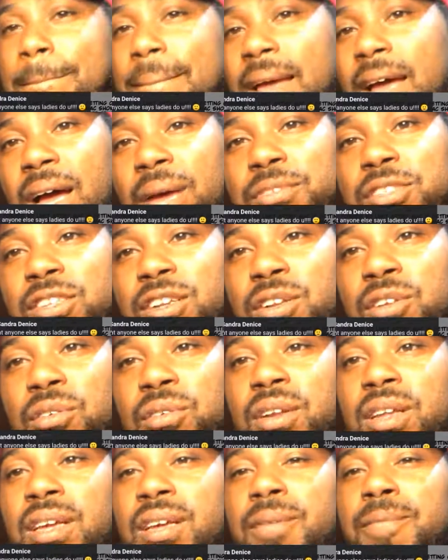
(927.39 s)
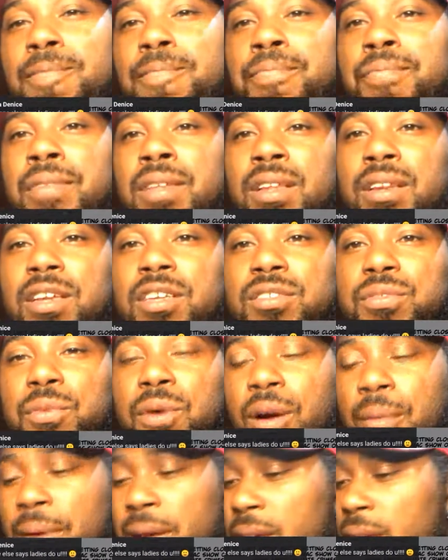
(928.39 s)
Absolutely. This
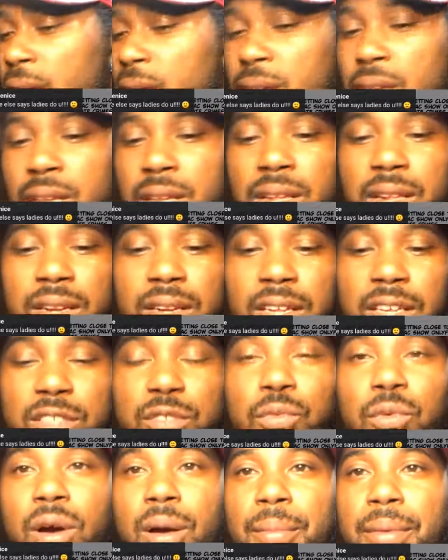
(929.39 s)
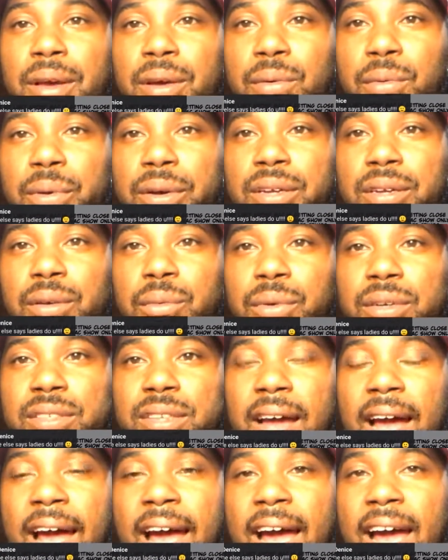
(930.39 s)
woman, this woman was
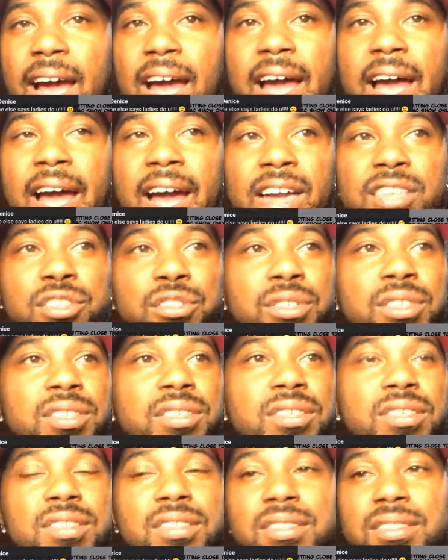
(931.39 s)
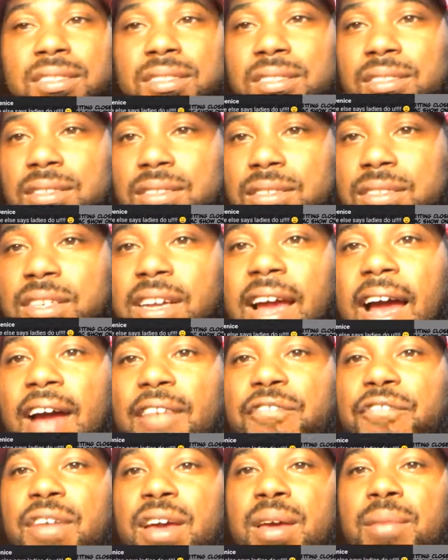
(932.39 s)
an actress. She
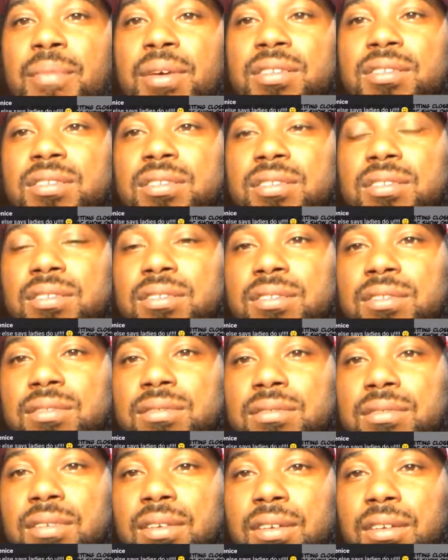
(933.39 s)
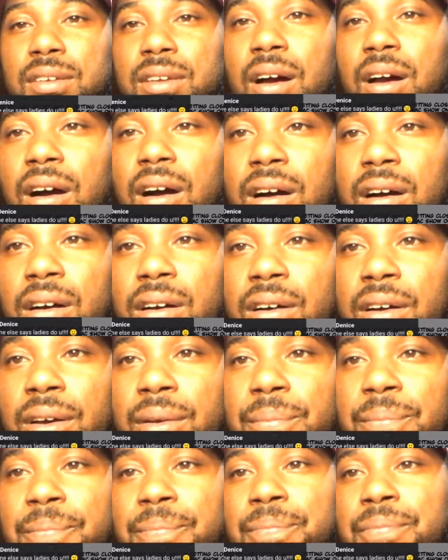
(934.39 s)
got famous young
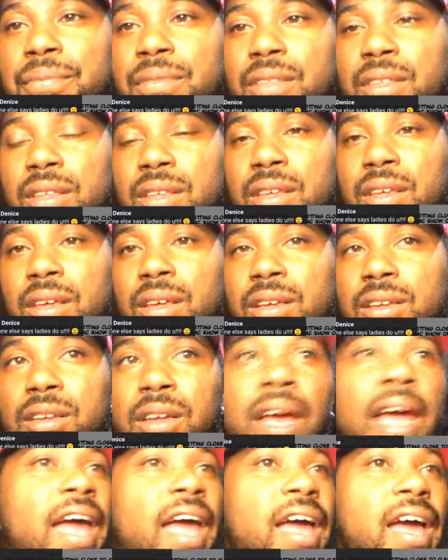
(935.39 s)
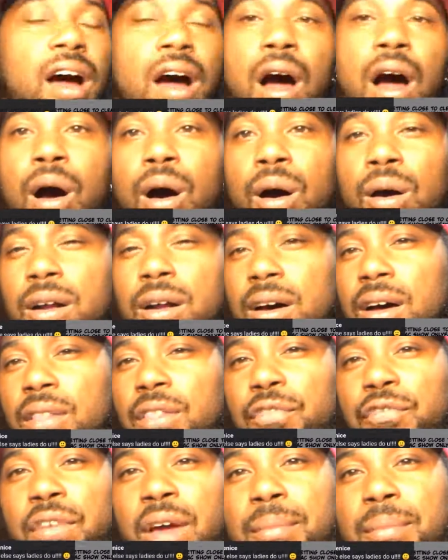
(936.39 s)
on. All the
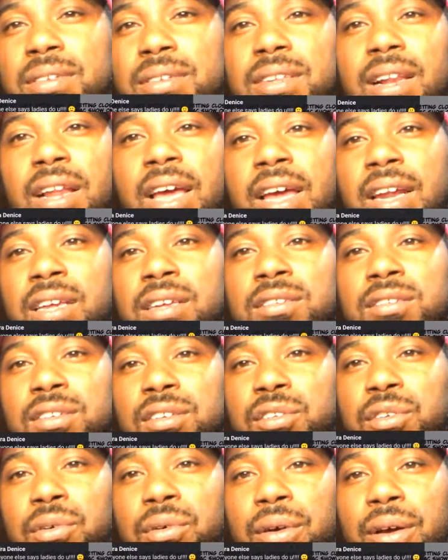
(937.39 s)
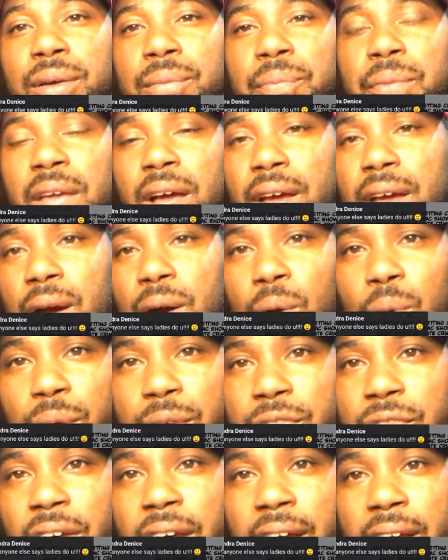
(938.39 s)
other famous ladies are doing
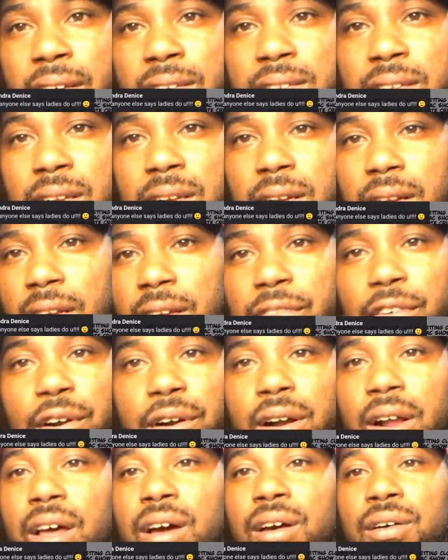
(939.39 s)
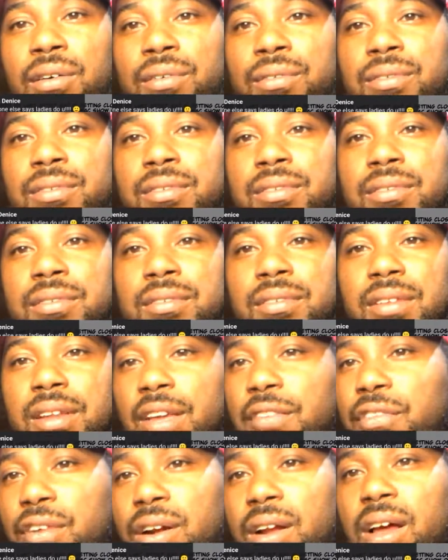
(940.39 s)
OnlyFans. Leave her alone.
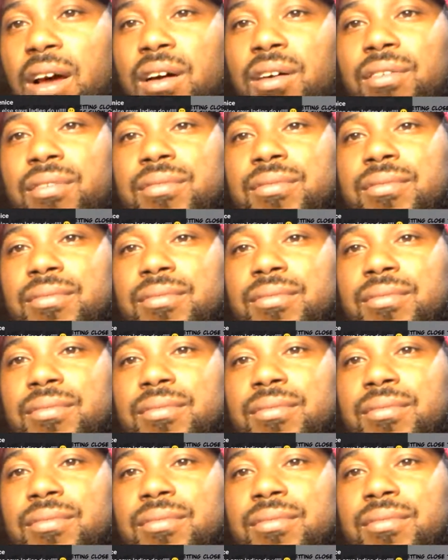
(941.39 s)
Leave her alone.